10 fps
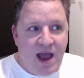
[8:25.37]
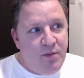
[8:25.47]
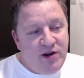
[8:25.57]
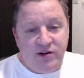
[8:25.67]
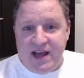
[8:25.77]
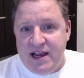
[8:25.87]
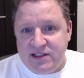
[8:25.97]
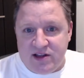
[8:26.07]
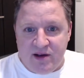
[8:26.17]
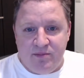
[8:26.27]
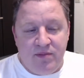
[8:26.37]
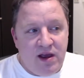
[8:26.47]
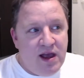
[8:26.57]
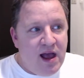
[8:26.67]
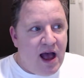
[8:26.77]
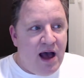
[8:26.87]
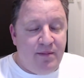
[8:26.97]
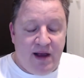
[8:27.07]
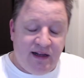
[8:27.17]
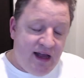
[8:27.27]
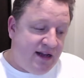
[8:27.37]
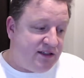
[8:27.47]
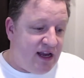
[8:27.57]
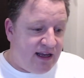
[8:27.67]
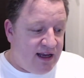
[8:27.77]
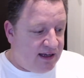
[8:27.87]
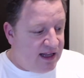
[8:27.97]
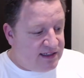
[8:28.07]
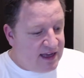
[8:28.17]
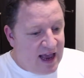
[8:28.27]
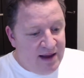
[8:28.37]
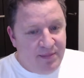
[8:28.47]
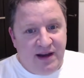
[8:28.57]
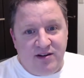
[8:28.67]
And when you test them, and it's like a classic A/B,